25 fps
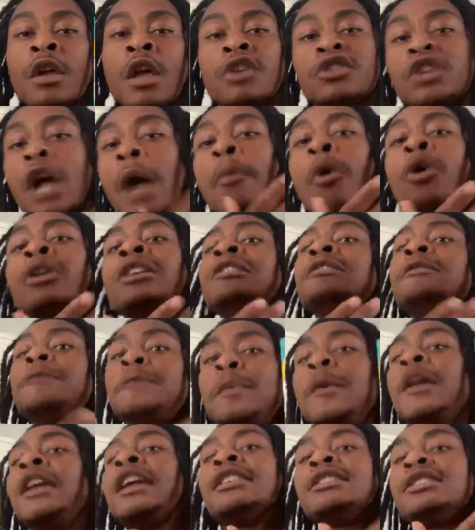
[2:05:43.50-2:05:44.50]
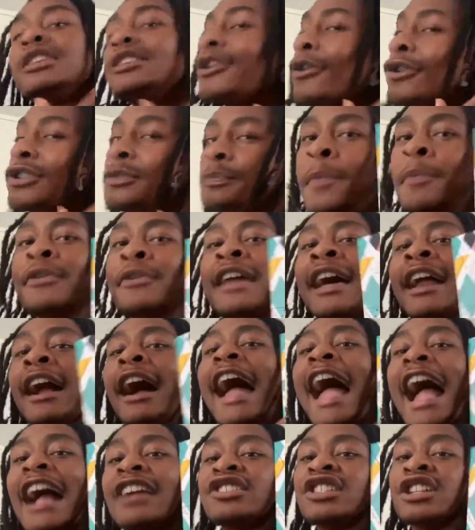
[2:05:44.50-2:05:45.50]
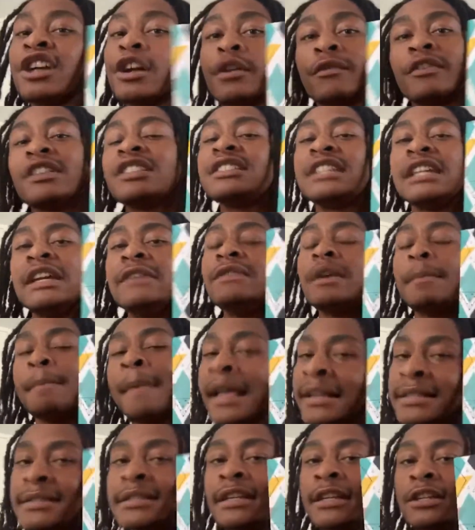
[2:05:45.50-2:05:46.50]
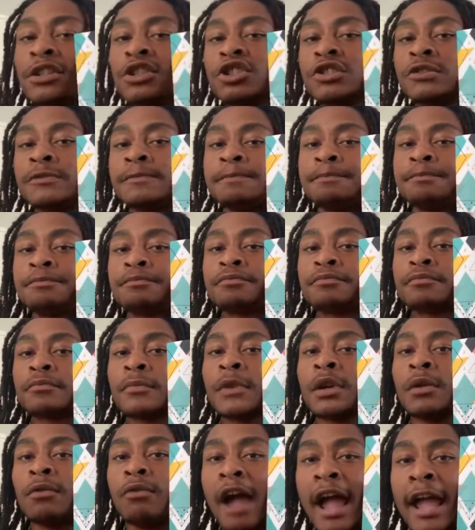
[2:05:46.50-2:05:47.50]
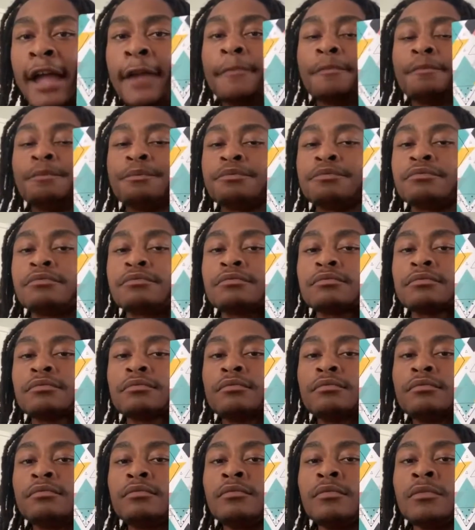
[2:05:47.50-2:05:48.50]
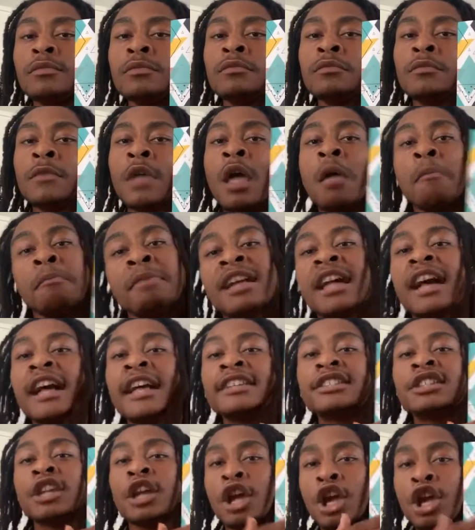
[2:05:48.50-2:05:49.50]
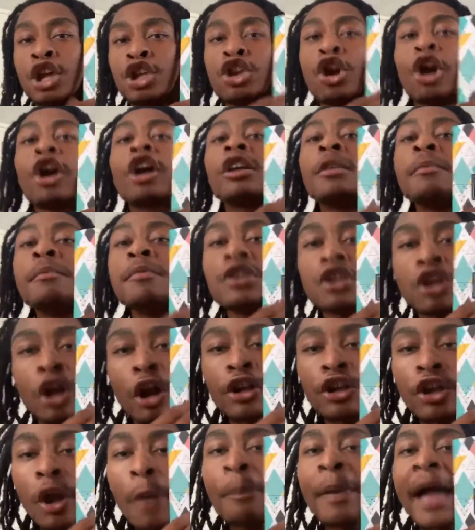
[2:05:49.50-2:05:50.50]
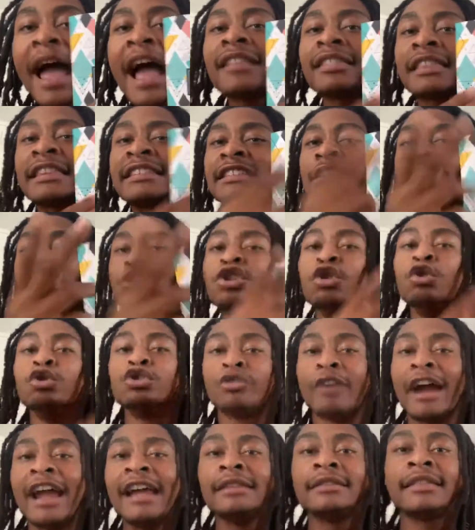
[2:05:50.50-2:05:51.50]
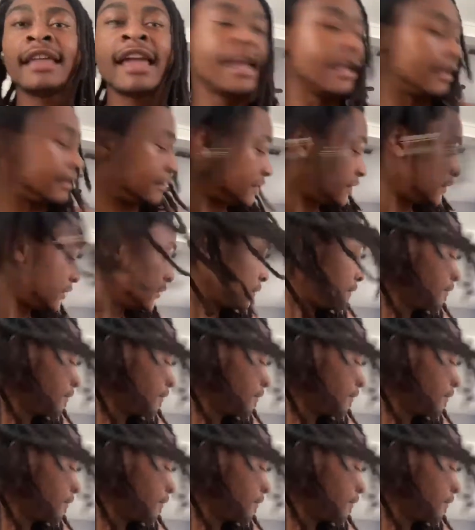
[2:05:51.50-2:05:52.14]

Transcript: So I'm only speaking to those people that are actually going to receive the message, right? Because you're gonna your your path is to do great things,